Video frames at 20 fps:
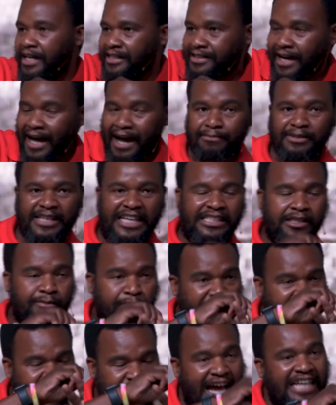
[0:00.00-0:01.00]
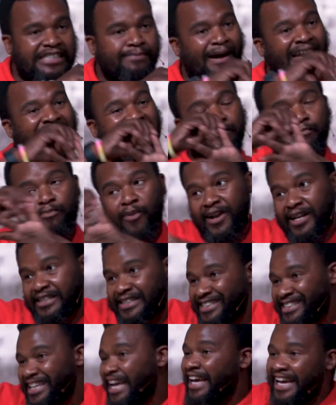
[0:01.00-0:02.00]
times as it's being chased by its
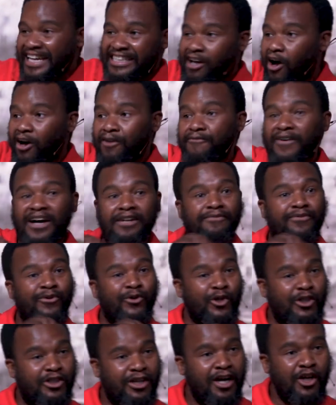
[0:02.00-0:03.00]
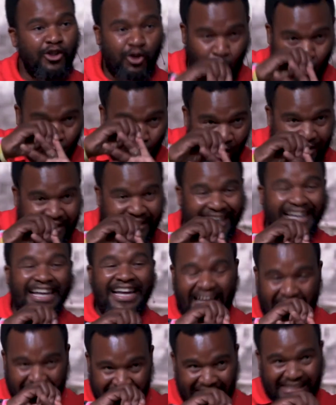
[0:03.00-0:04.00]
predators, it can't find food. So water
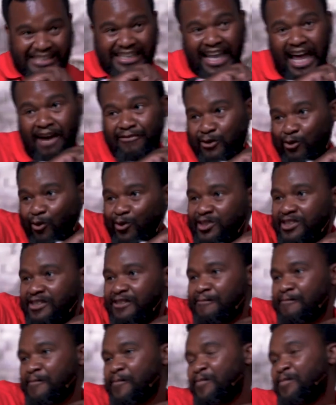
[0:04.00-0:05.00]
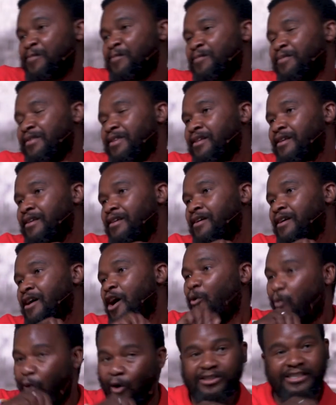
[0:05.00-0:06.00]
is its life source.
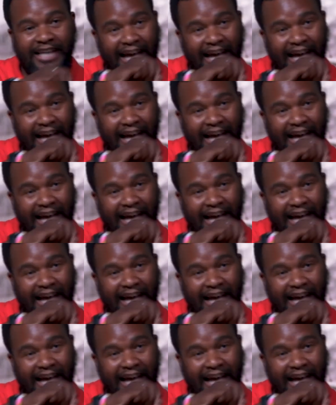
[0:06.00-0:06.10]
Water